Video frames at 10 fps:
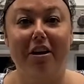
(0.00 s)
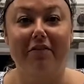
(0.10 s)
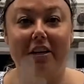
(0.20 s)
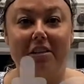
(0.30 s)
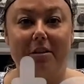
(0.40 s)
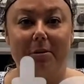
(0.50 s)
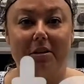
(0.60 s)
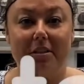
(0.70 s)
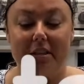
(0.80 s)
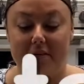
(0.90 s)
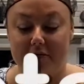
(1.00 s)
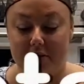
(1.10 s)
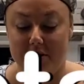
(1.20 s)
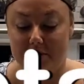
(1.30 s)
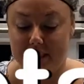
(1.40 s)
our vegetables and
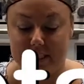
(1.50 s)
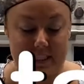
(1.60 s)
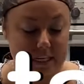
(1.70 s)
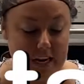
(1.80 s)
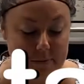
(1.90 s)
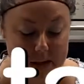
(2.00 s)
fruits. Today we